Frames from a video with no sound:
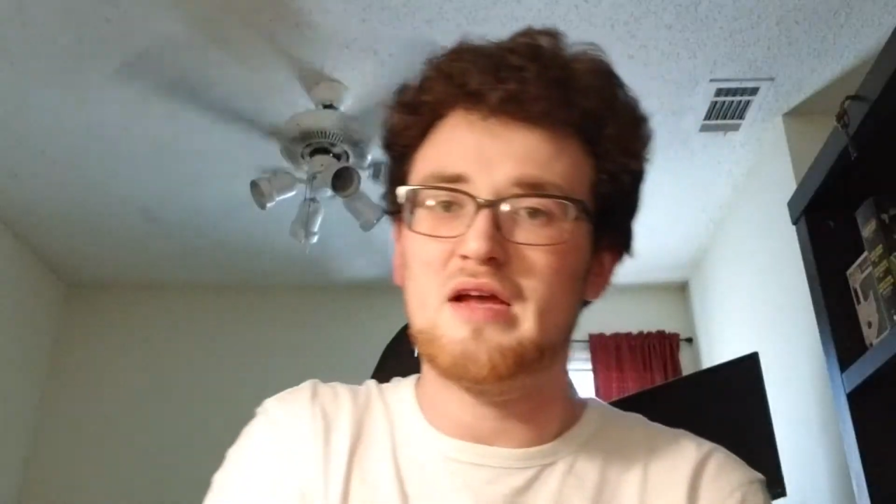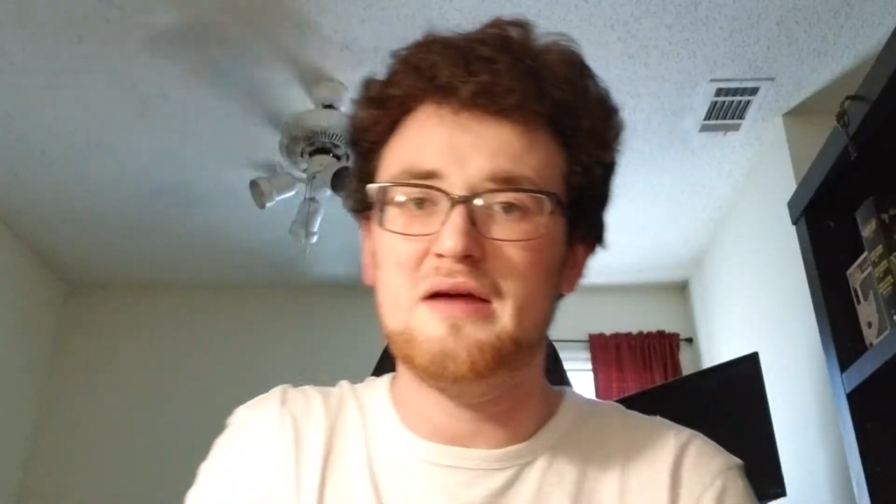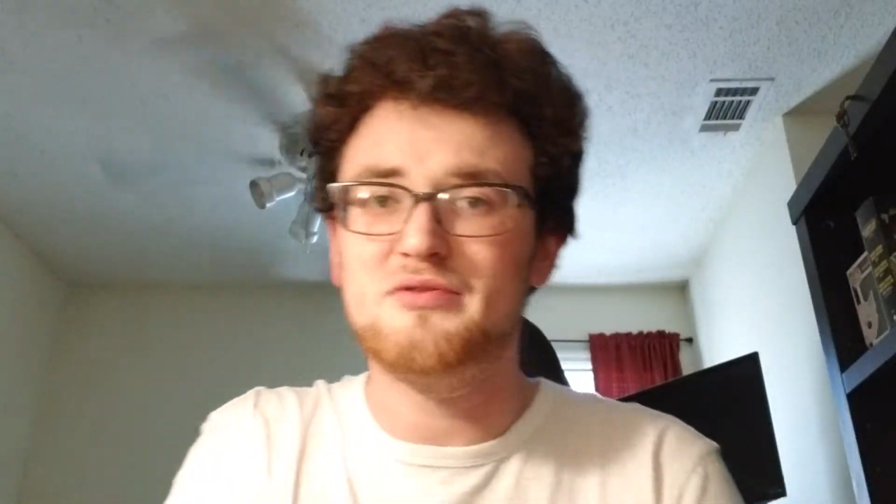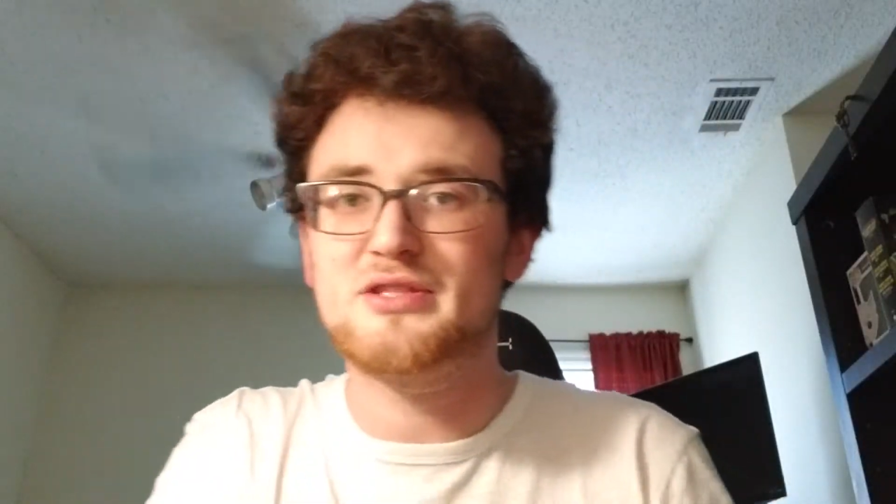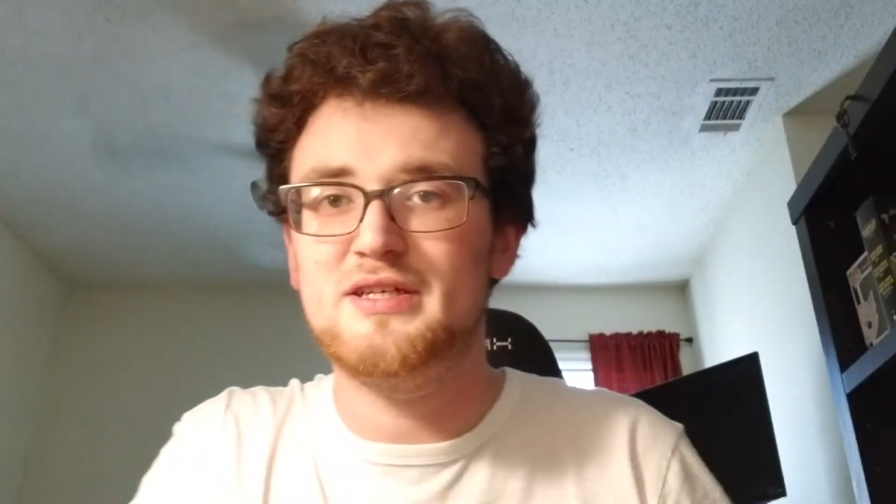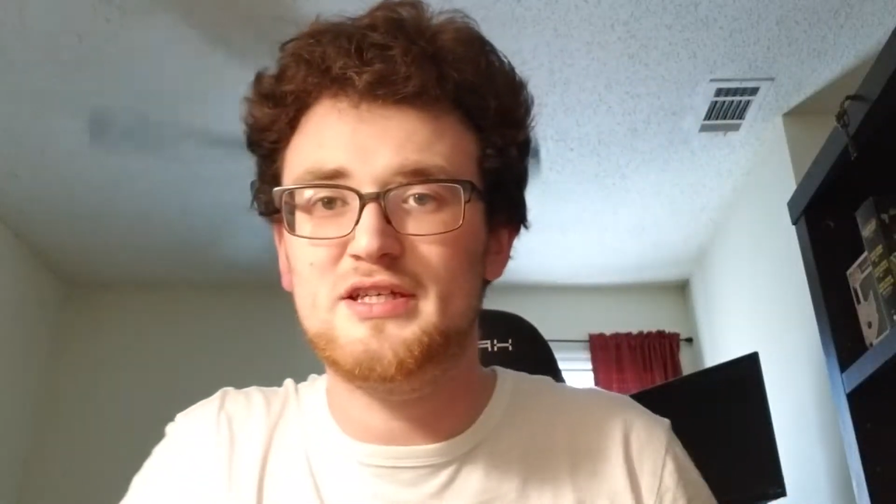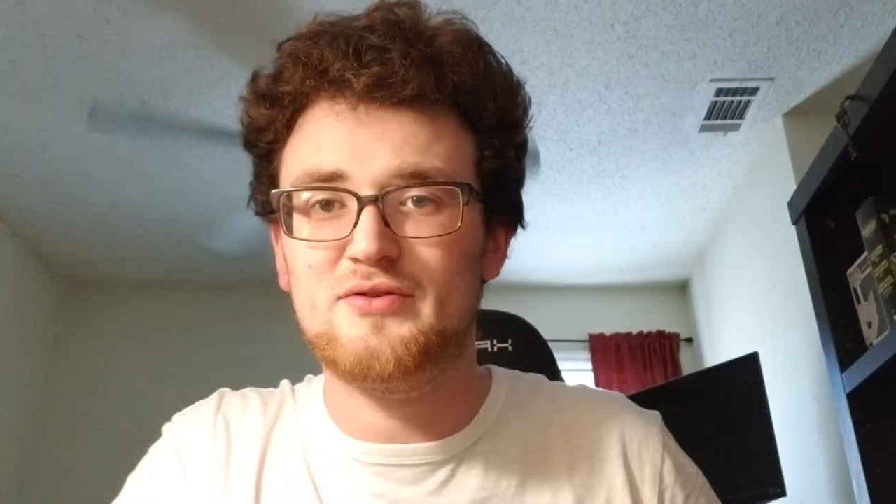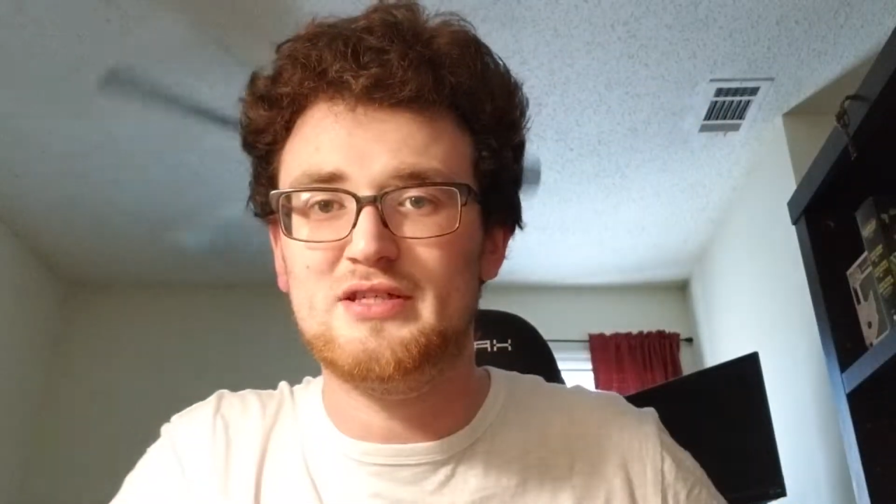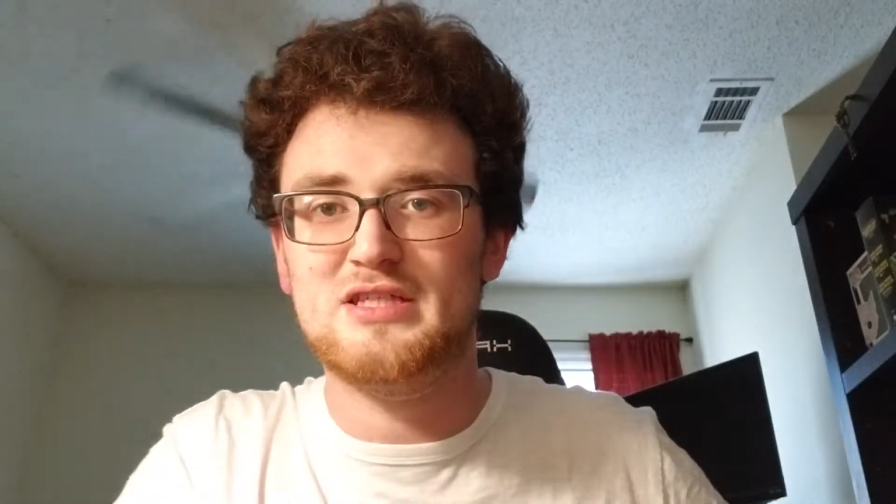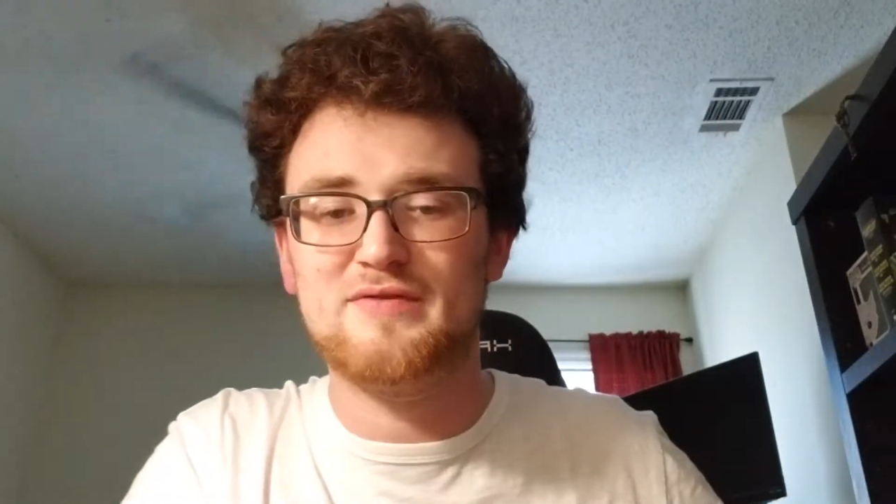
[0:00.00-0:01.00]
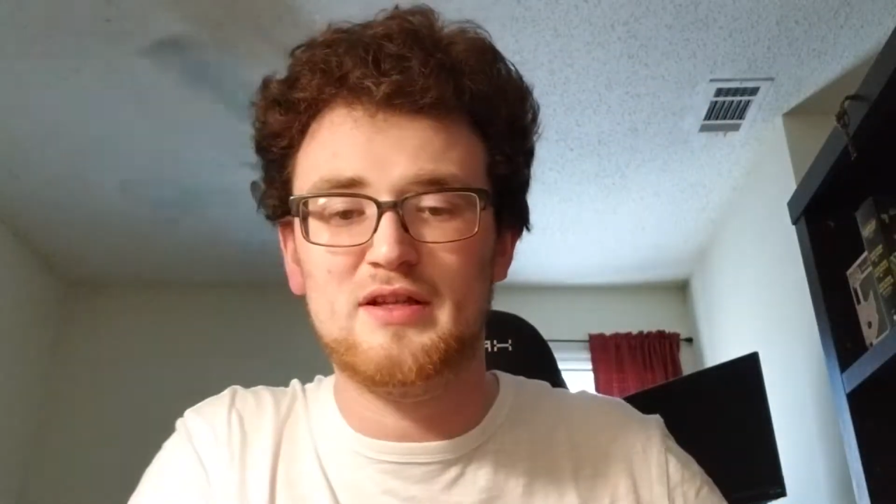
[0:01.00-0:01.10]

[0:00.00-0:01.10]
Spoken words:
just gonna eat the rest of it